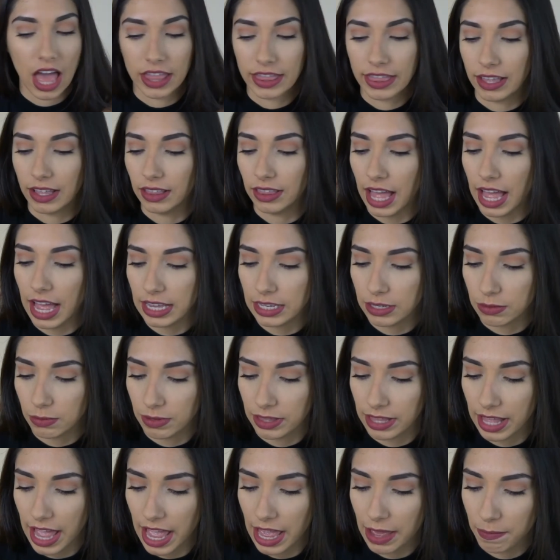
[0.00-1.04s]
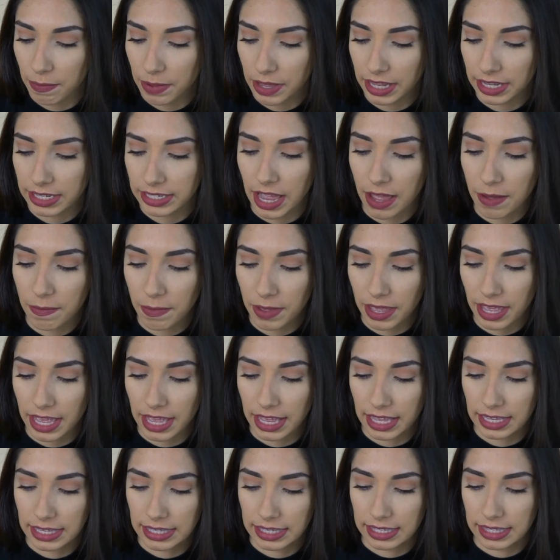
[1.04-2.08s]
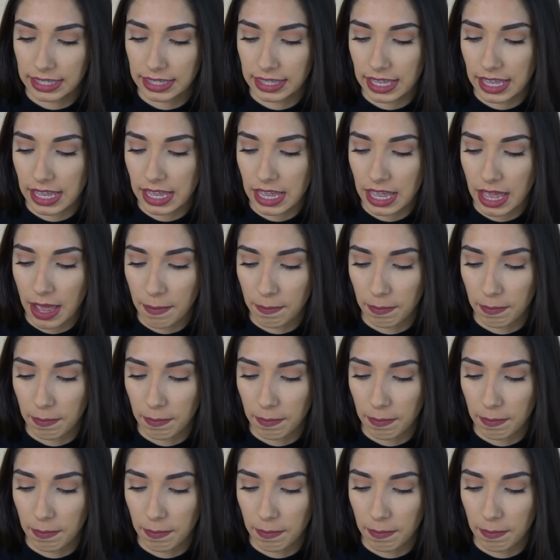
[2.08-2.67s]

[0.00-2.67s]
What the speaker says: The last one that I picked up is the